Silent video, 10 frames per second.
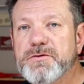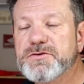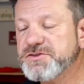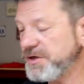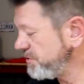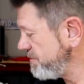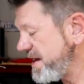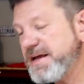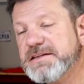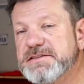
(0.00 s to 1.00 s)
Still
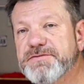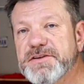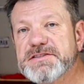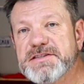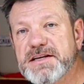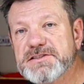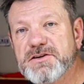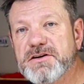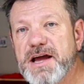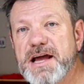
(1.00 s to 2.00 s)
remains if this thing's
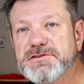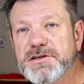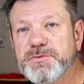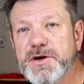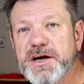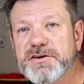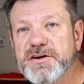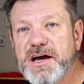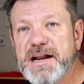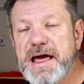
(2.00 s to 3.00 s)
going to actually run or
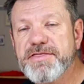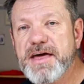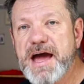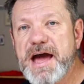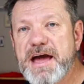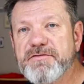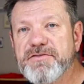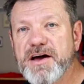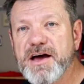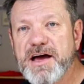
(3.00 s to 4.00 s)
not. I have
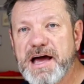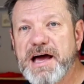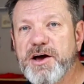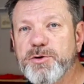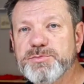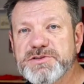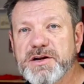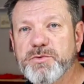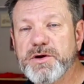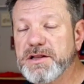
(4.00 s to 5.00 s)
high hopes that
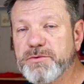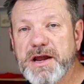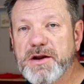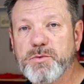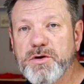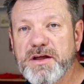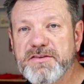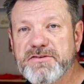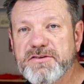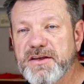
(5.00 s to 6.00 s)
it will. It ran
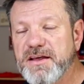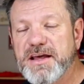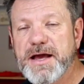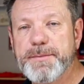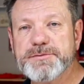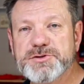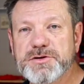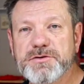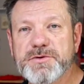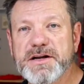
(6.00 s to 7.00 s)
once. I'm sure
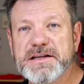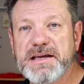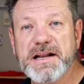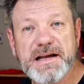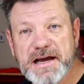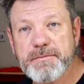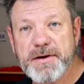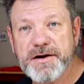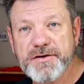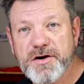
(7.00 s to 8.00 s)
it'll run again. I got a
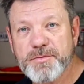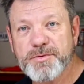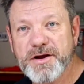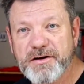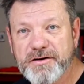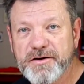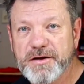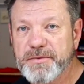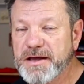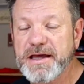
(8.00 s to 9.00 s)
better carburetor on
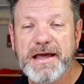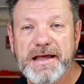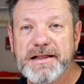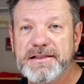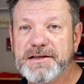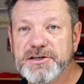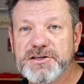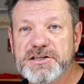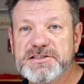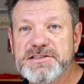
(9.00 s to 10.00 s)
it, but look, you
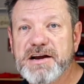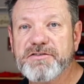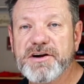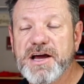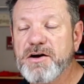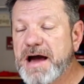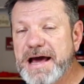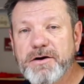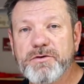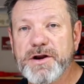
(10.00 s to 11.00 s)
just never know.
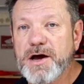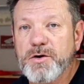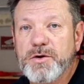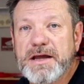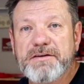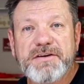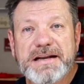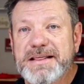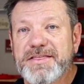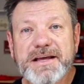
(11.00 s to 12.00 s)
I don't know if
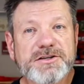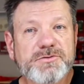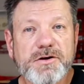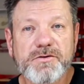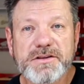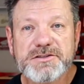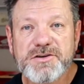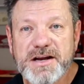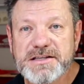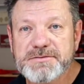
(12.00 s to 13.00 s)
anything is wrong with the
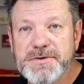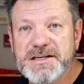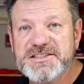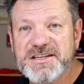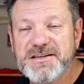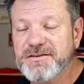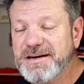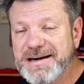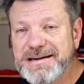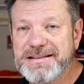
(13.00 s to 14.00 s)
transmission or
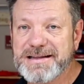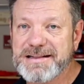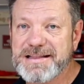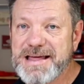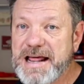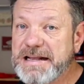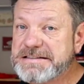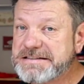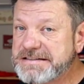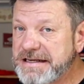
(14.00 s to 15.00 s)
anything like that.
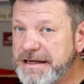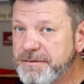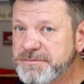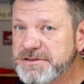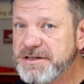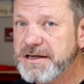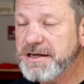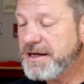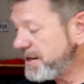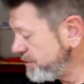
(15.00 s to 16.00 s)
It seems
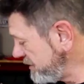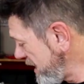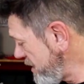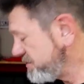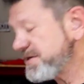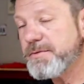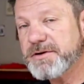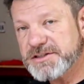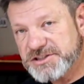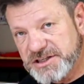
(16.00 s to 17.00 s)
okay. I was able
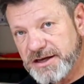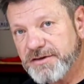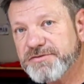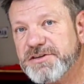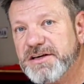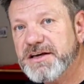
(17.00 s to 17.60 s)
to shift.